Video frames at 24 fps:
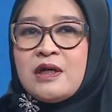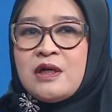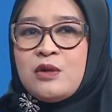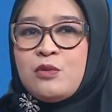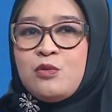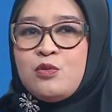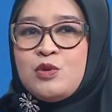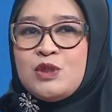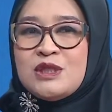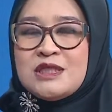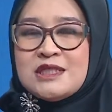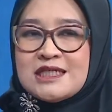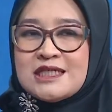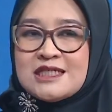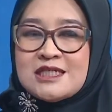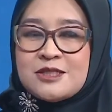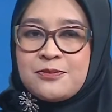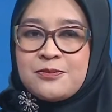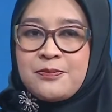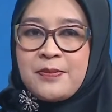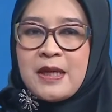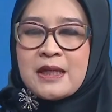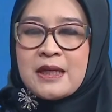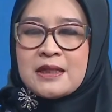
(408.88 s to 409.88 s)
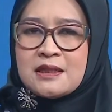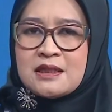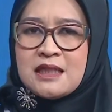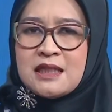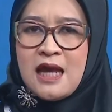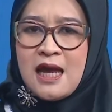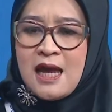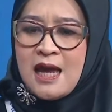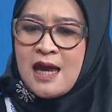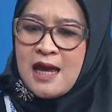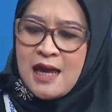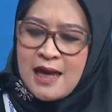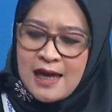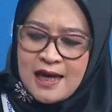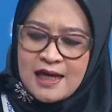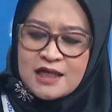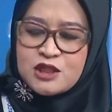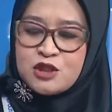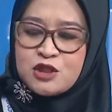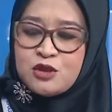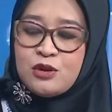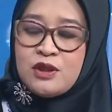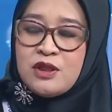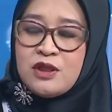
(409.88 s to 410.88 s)
we suspect that
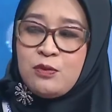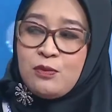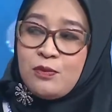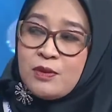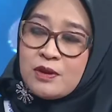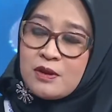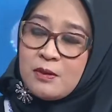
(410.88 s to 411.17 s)
actually